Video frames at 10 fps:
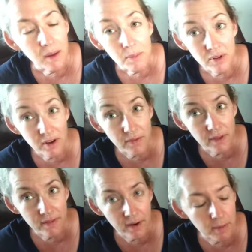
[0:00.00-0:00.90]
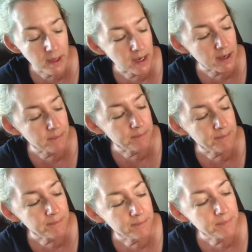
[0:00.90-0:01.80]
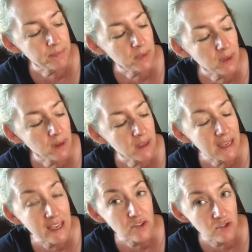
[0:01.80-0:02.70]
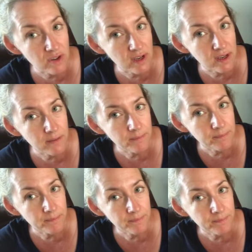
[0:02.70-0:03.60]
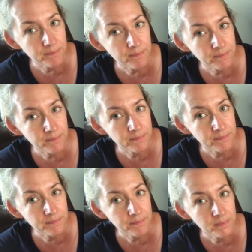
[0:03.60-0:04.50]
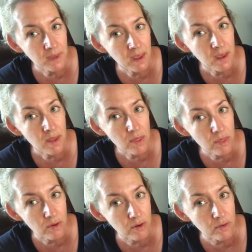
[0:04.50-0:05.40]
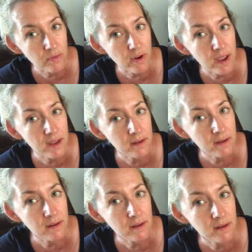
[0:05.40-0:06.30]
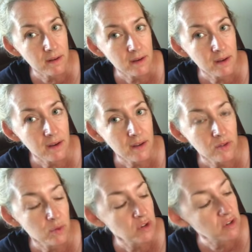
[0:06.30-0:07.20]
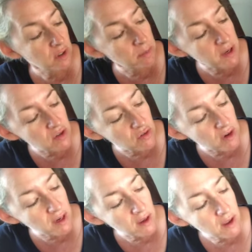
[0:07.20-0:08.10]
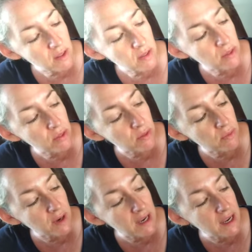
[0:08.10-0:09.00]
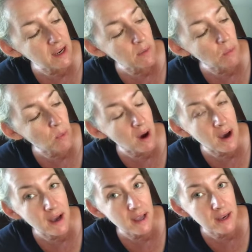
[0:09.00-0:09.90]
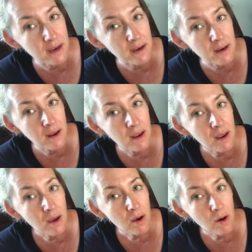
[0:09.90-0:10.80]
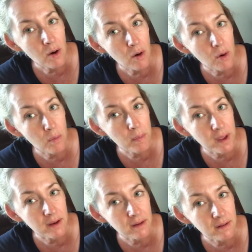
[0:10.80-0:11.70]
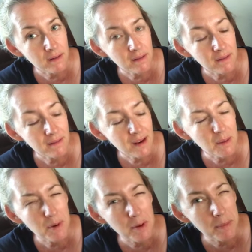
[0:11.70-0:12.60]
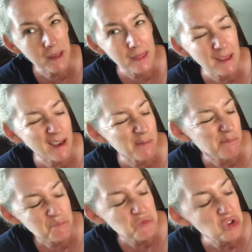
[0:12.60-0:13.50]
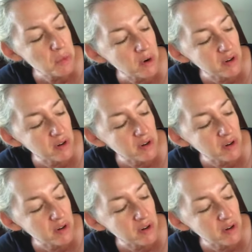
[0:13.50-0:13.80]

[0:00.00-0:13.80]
start from the very beginning. E string, 3rd fret, switch to the B string, 3, 1, open. And we repeat that 2 more